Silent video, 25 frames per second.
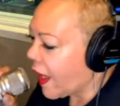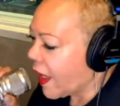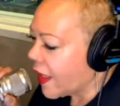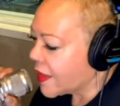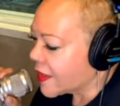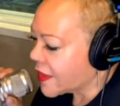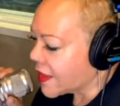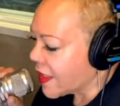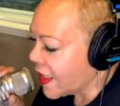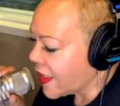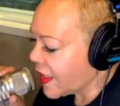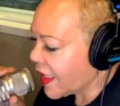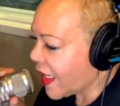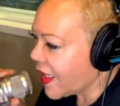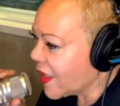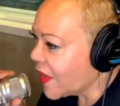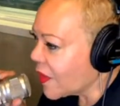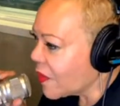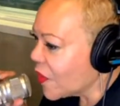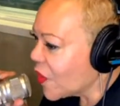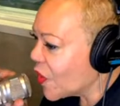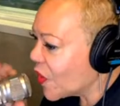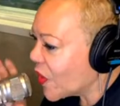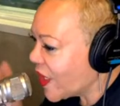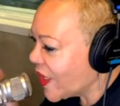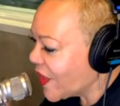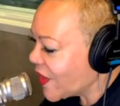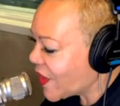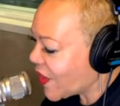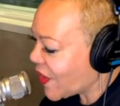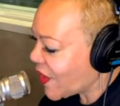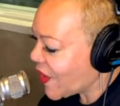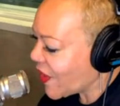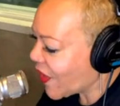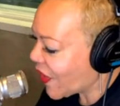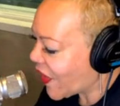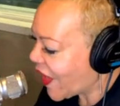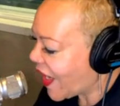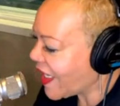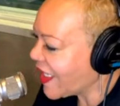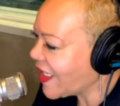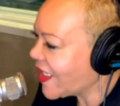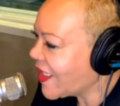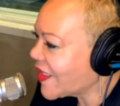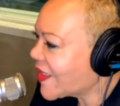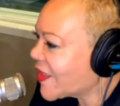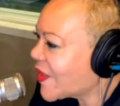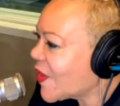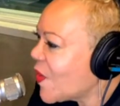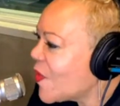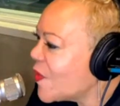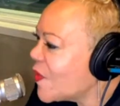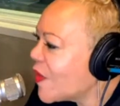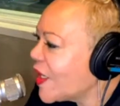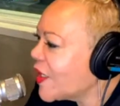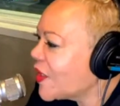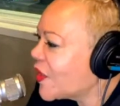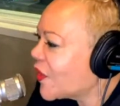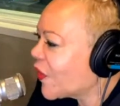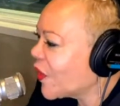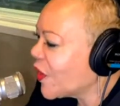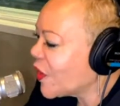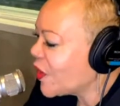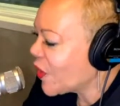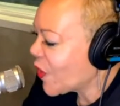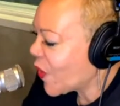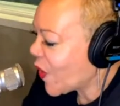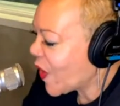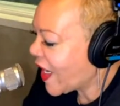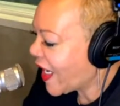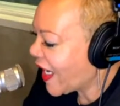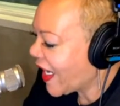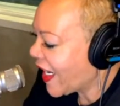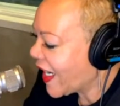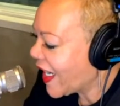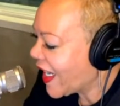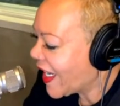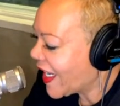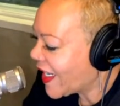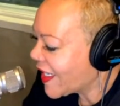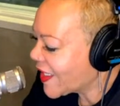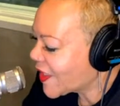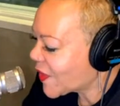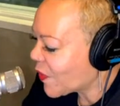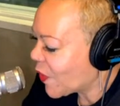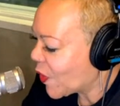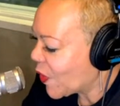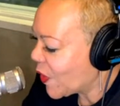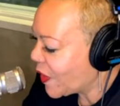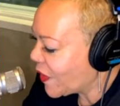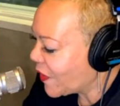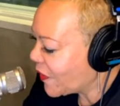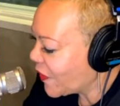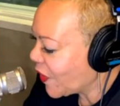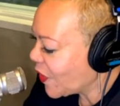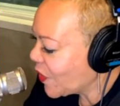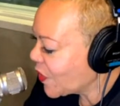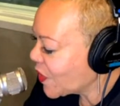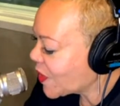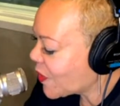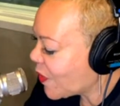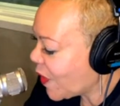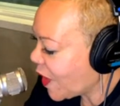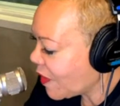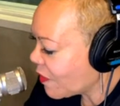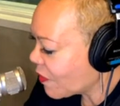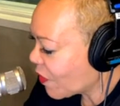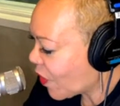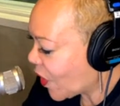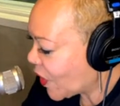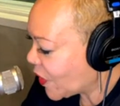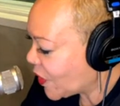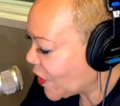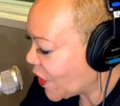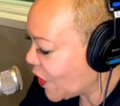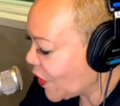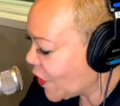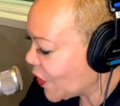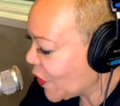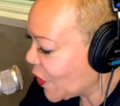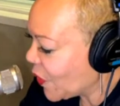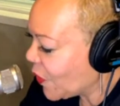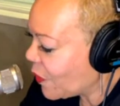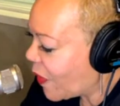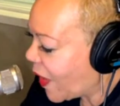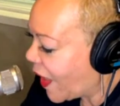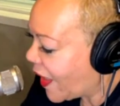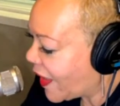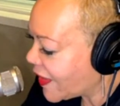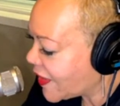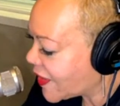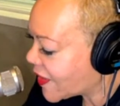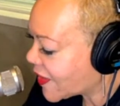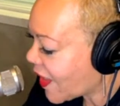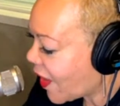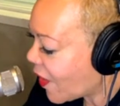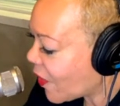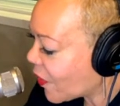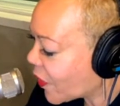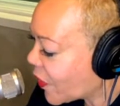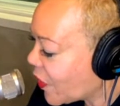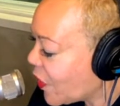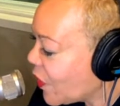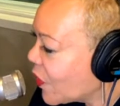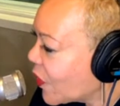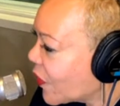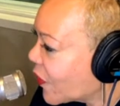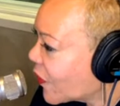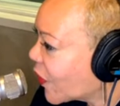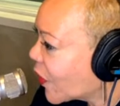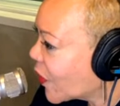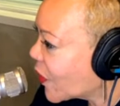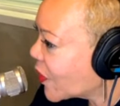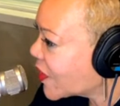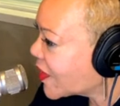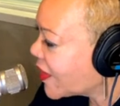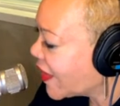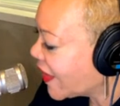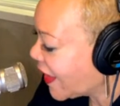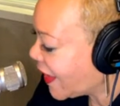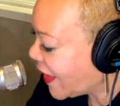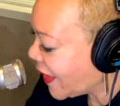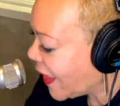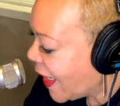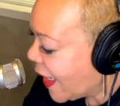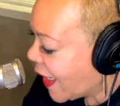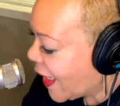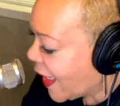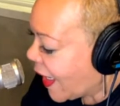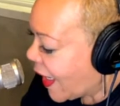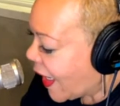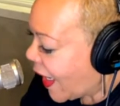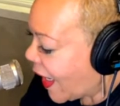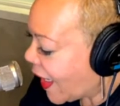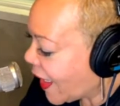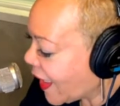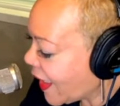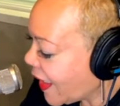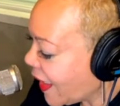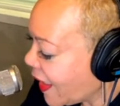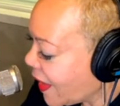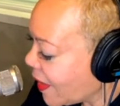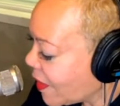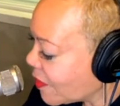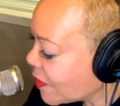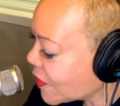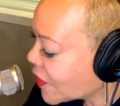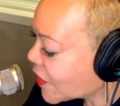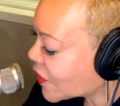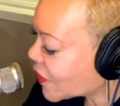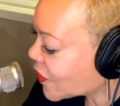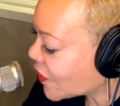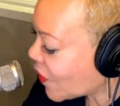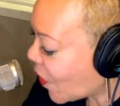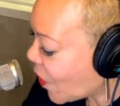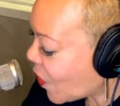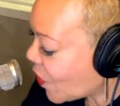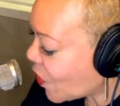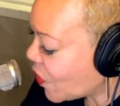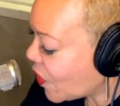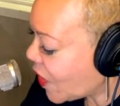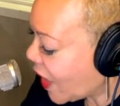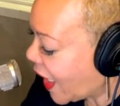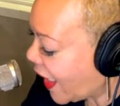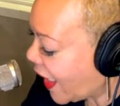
Sunday, good morning to you. Thank you so much for joining us. Point of View is being brought to you by South University. I am so